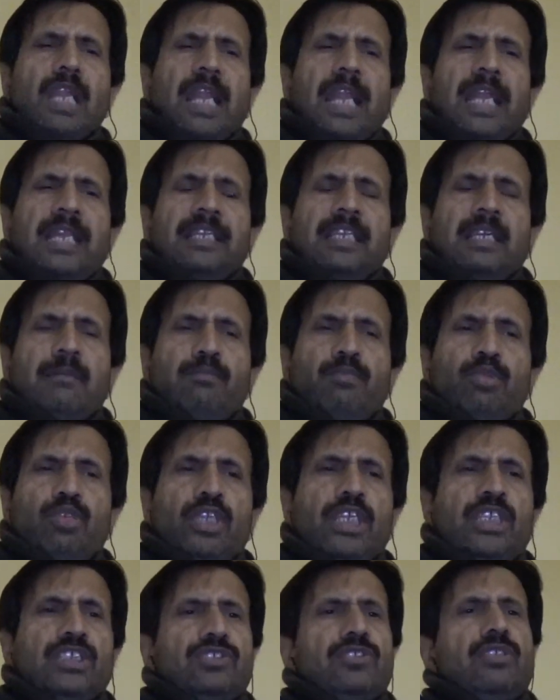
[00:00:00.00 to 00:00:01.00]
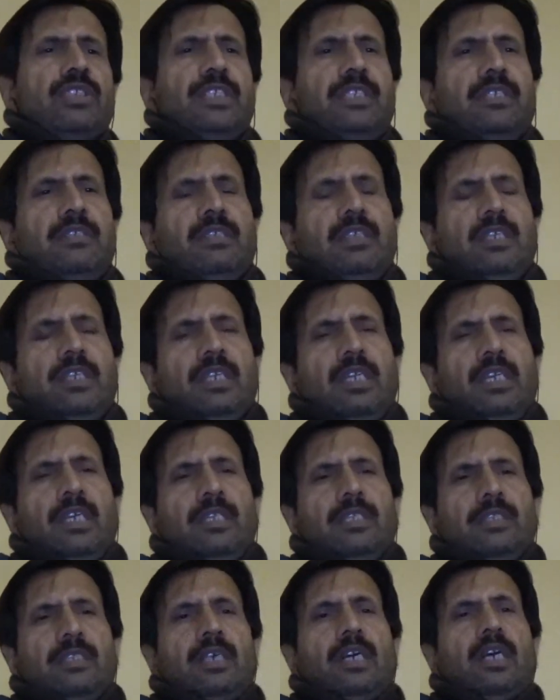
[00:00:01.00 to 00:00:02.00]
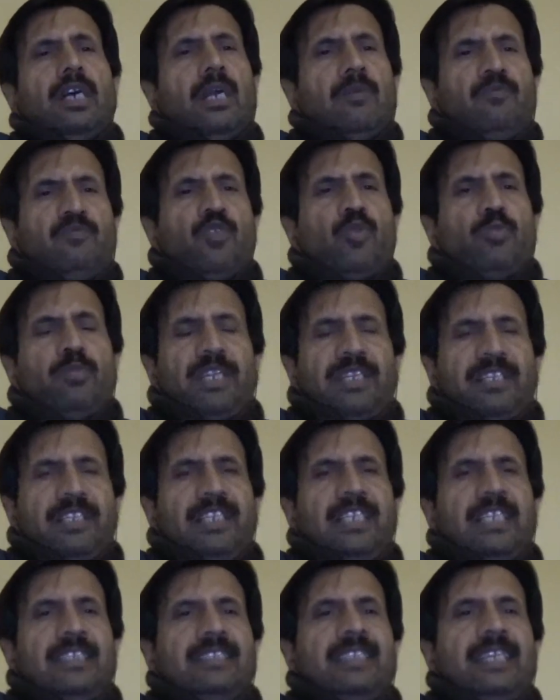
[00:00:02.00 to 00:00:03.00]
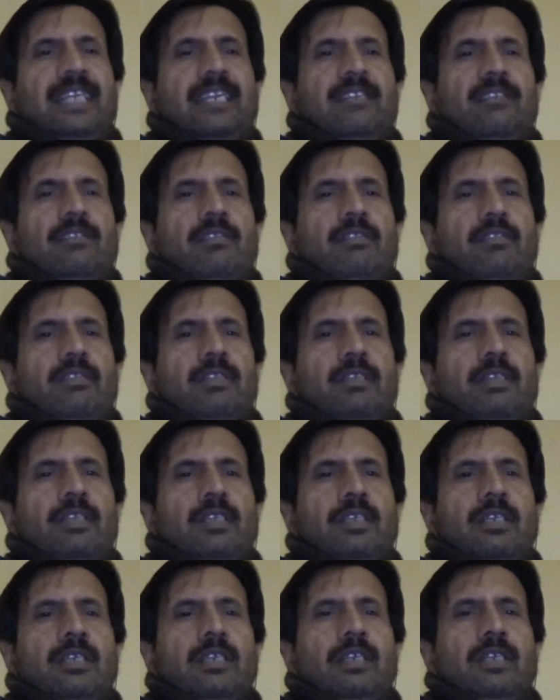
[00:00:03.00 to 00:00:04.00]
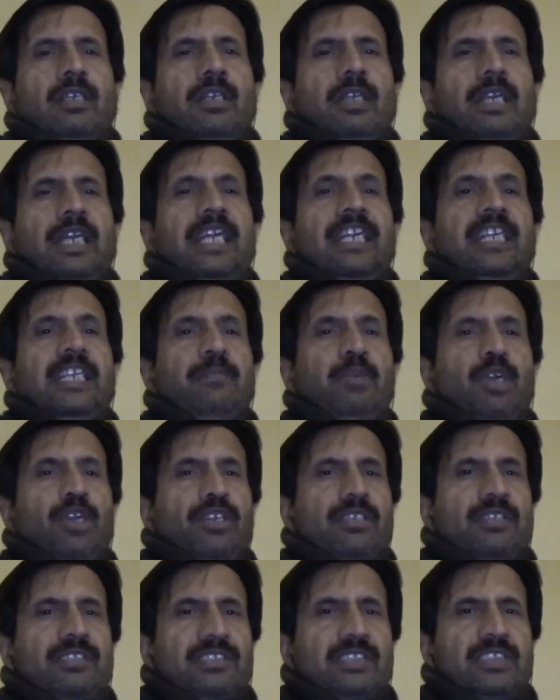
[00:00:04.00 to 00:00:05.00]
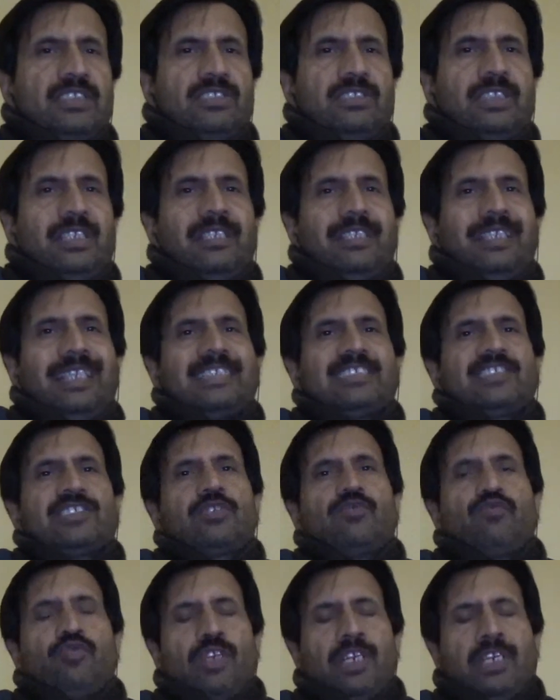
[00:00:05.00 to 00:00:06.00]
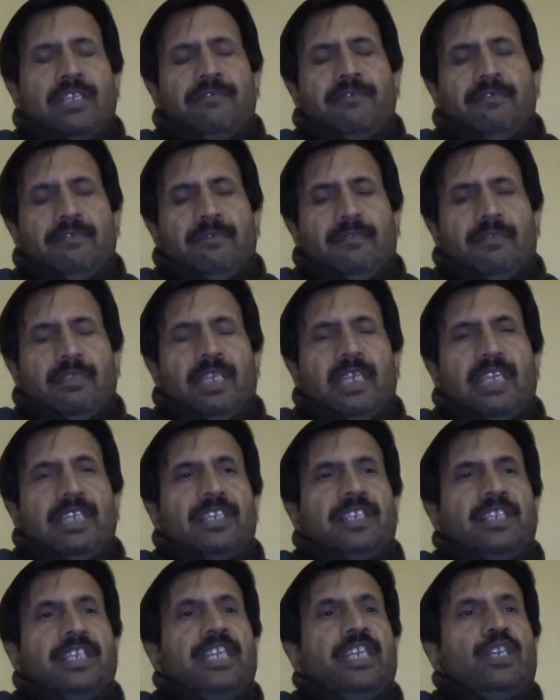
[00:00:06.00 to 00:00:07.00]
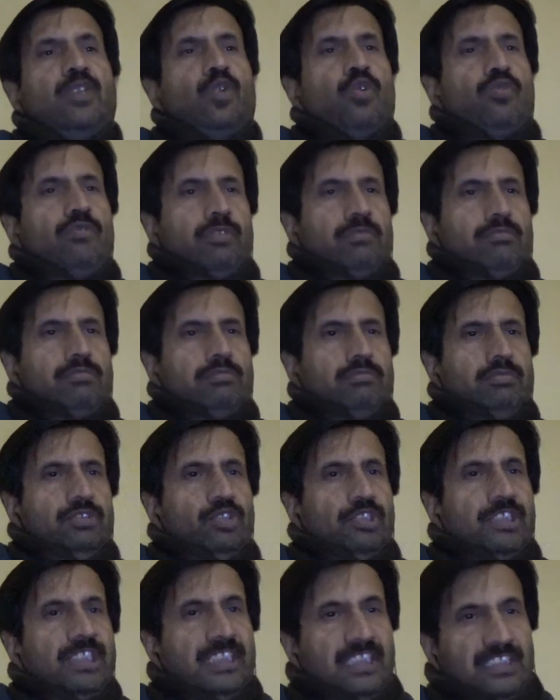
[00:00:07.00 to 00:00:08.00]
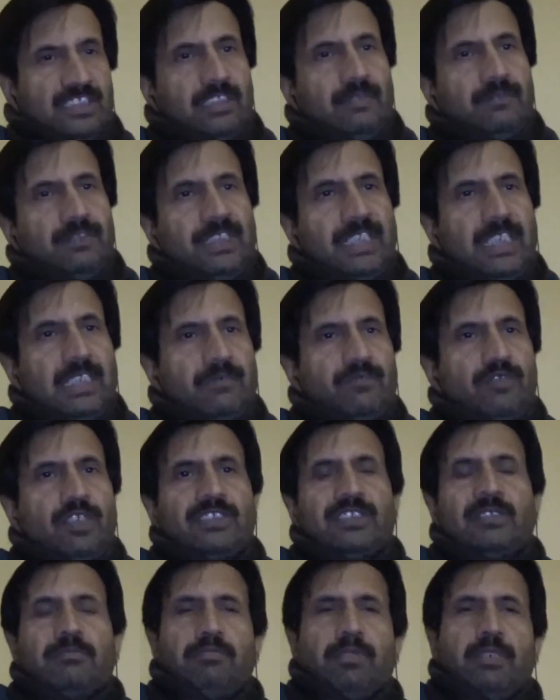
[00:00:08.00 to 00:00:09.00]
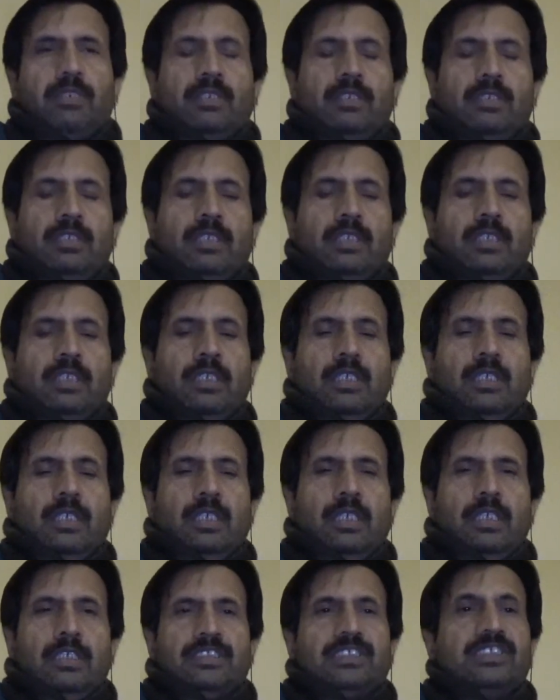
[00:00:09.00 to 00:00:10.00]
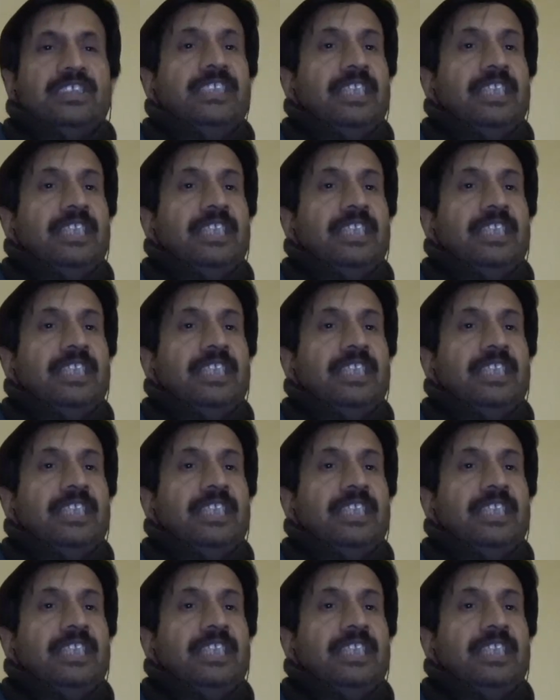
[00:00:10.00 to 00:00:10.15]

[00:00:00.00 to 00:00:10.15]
And the potentially the harmful bacteria that are antibiotic resistant can survive and take over your digestive tract. For example, C.